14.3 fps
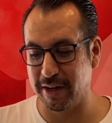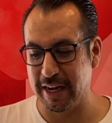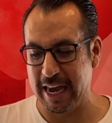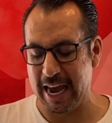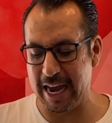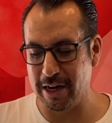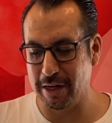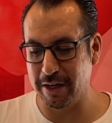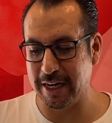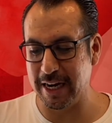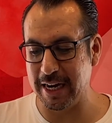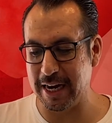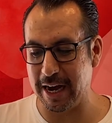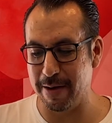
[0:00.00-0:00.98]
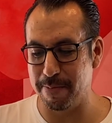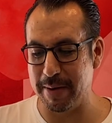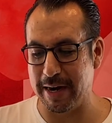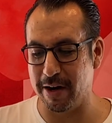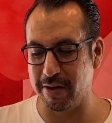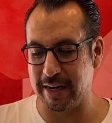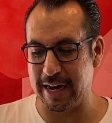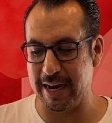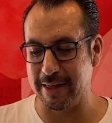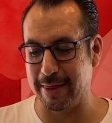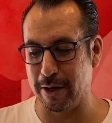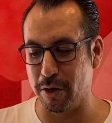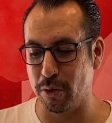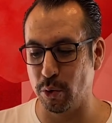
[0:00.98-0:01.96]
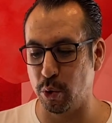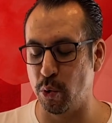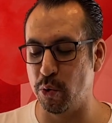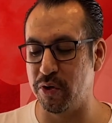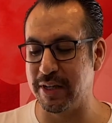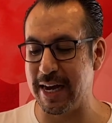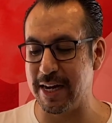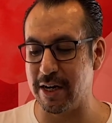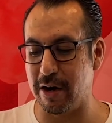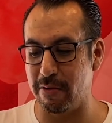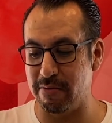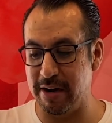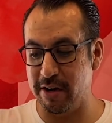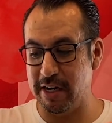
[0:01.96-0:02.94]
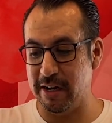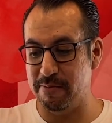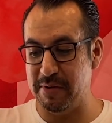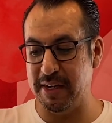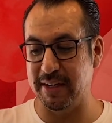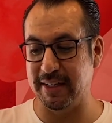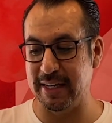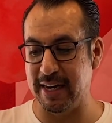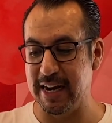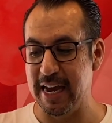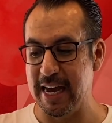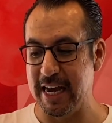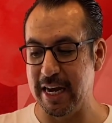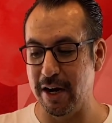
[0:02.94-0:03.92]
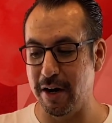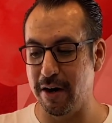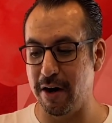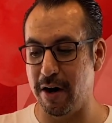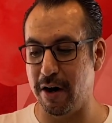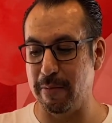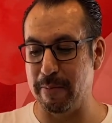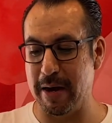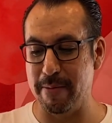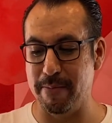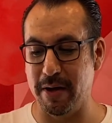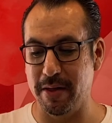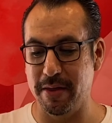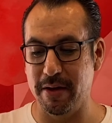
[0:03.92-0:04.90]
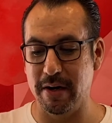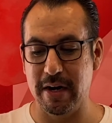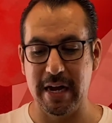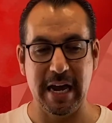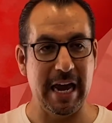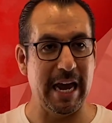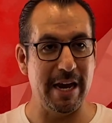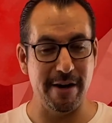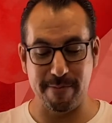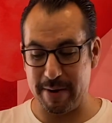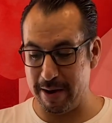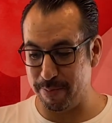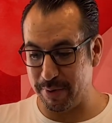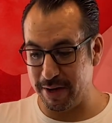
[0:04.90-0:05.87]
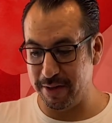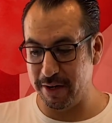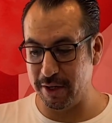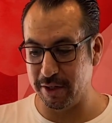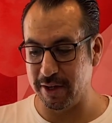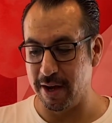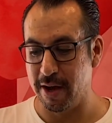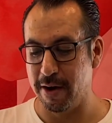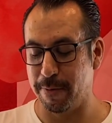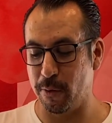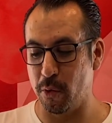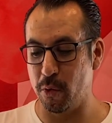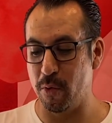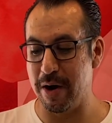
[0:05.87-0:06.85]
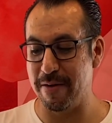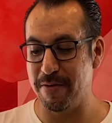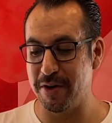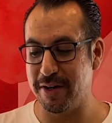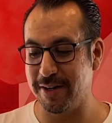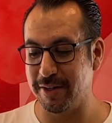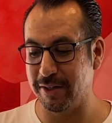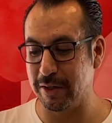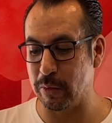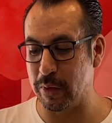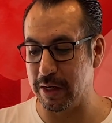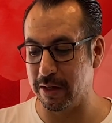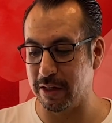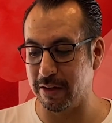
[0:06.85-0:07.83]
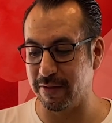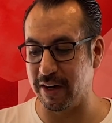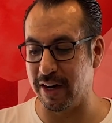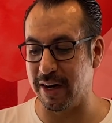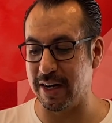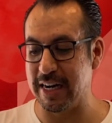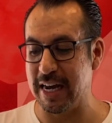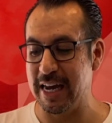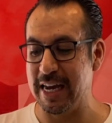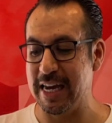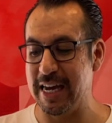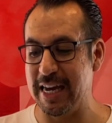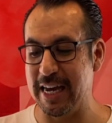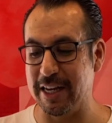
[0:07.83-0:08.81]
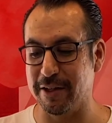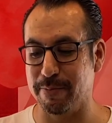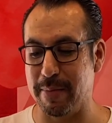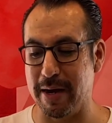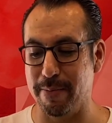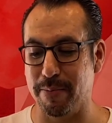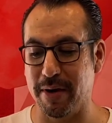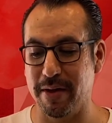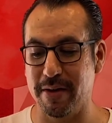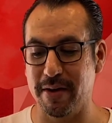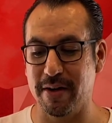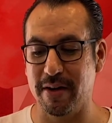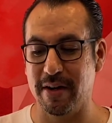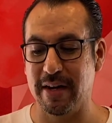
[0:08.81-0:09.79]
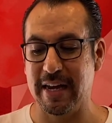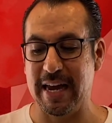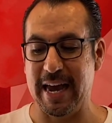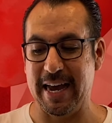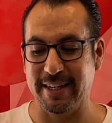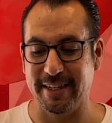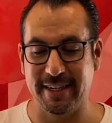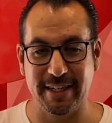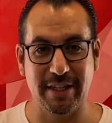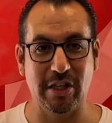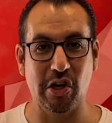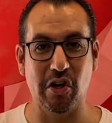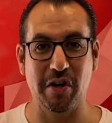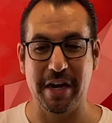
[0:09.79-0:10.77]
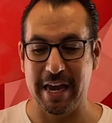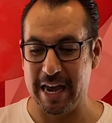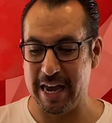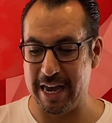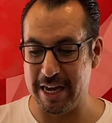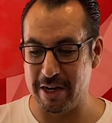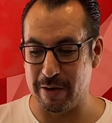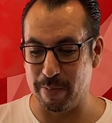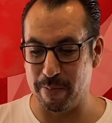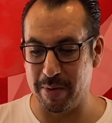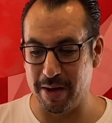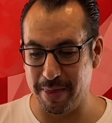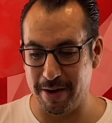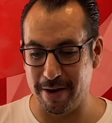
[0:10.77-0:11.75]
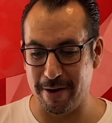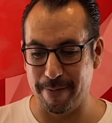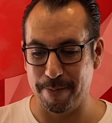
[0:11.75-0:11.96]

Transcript: And looking about at those who sat around him, he said, here are my mother and my brothers, for whoever does the will of God, he is my brother and sister and mother.